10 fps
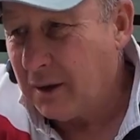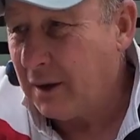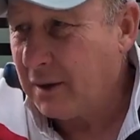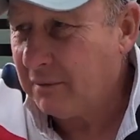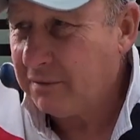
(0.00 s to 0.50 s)

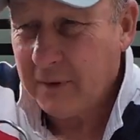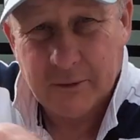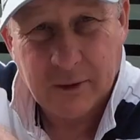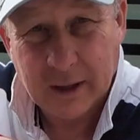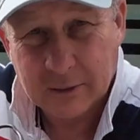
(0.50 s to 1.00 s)
and then
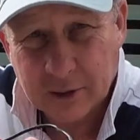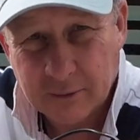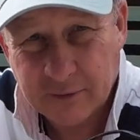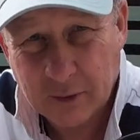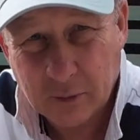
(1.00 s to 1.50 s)
fed round
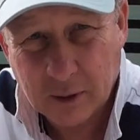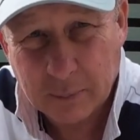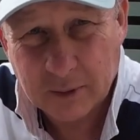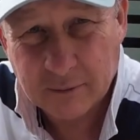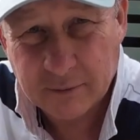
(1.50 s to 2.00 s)
it, fit
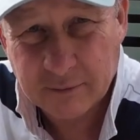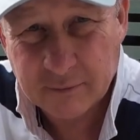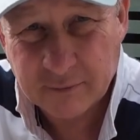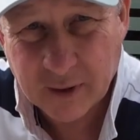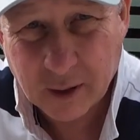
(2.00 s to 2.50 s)
up
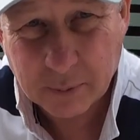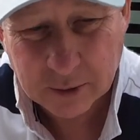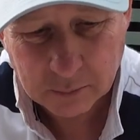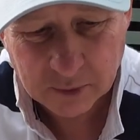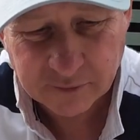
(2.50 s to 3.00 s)
into my